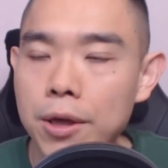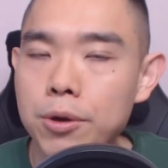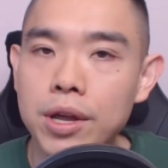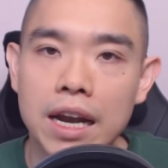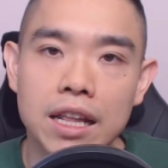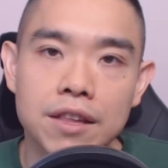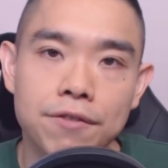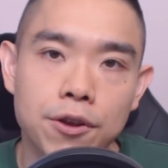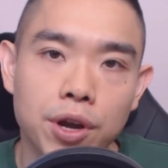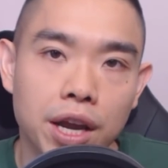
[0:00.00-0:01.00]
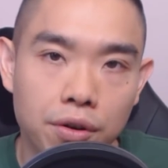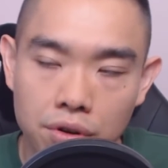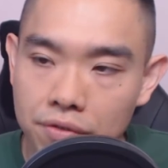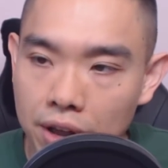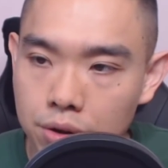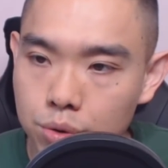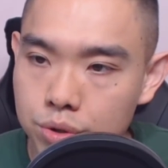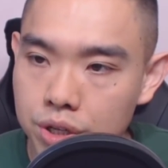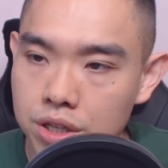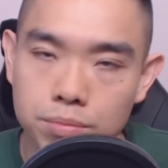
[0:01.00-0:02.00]
You can identify your area of value
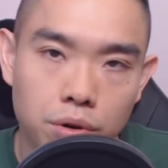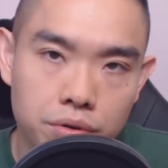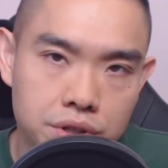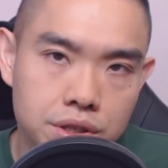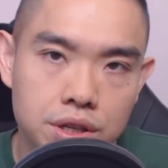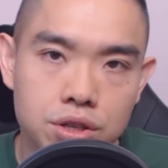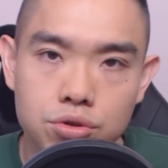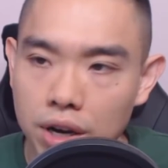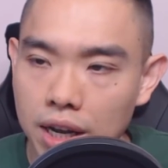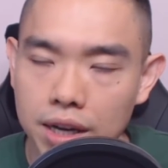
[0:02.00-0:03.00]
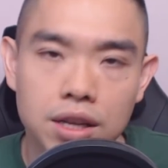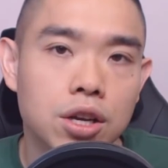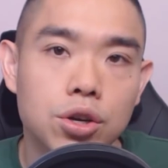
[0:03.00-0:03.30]
using support, resistance, trend line.